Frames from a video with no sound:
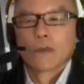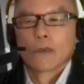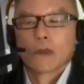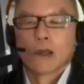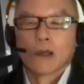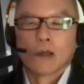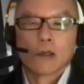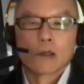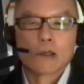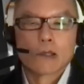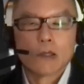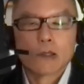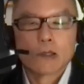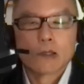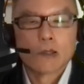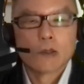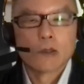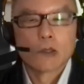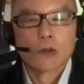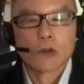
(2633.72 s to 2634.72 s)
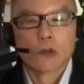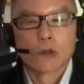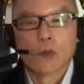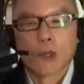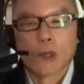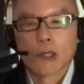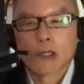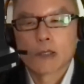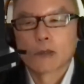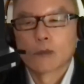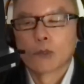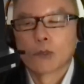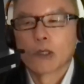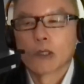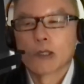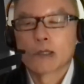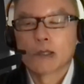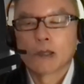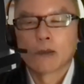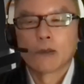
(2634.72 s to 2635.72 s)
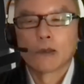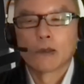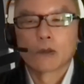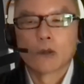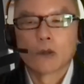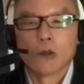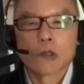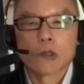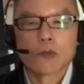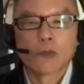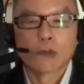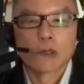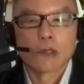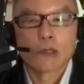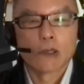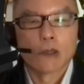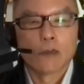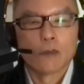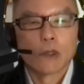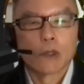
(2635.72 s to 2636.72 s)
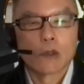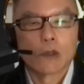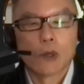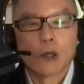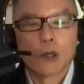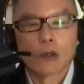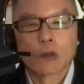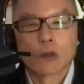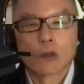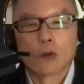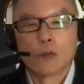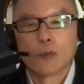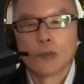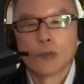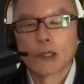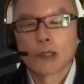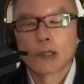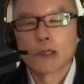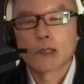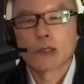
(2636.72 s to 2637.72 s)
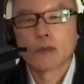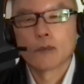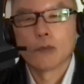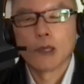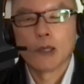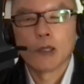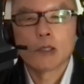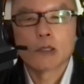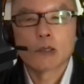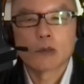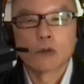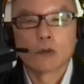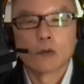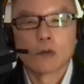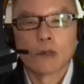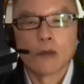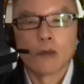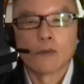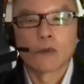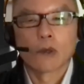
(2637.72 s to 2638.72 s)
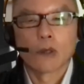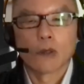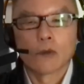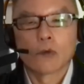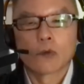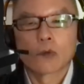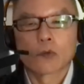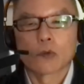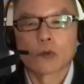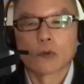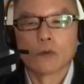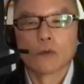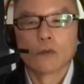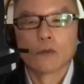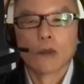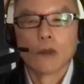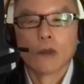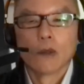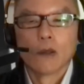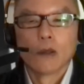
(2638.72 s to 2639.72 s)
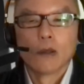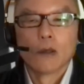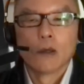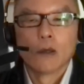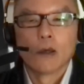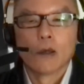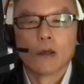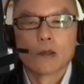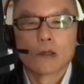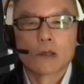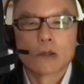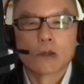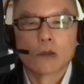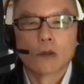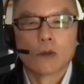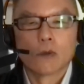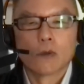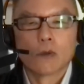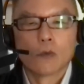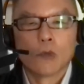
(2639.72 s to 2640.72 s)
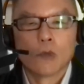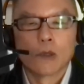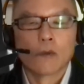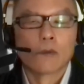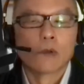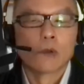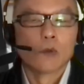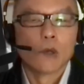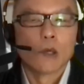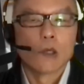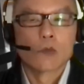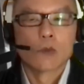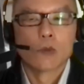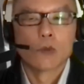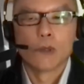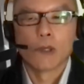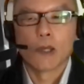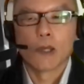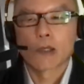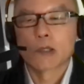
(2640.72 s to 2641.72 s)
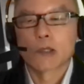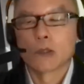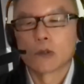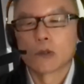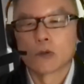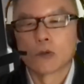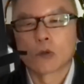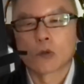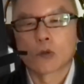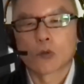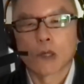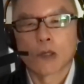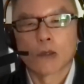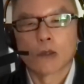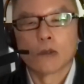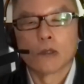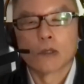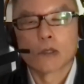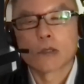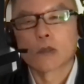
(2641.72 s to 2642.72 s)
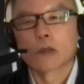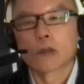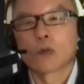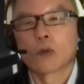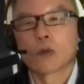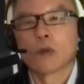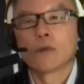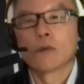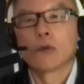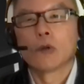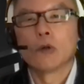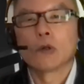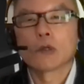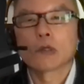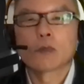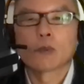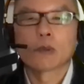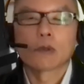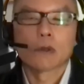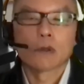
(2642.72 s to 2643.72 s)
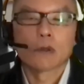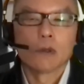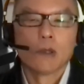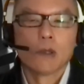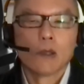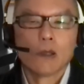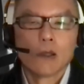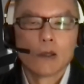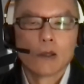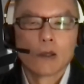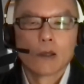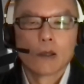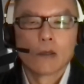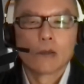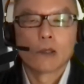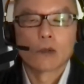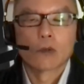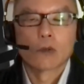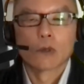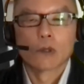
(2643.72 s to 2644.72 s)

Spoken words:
Yeah, it's a good question because I think hospitals can be quite a complex maze to navigate through. So one of the ways would be actually to create a digital twin of the hospital, and that